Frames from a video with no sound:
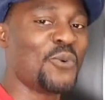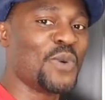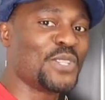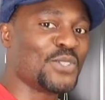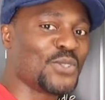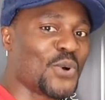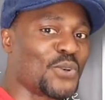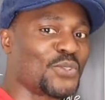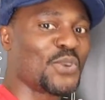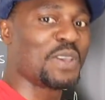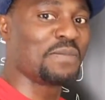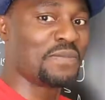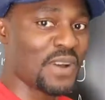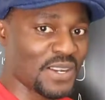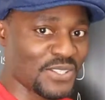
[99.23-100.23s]
which is also
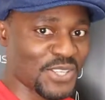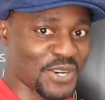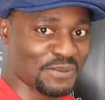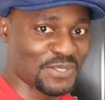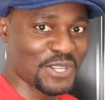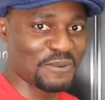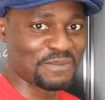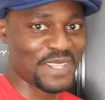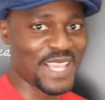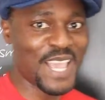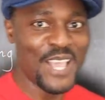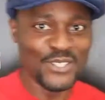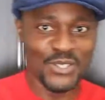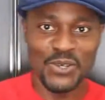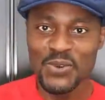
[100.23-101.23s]
a function of something.
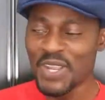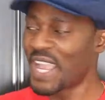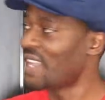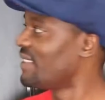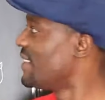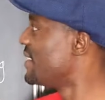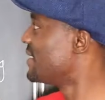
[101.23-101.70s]
So look at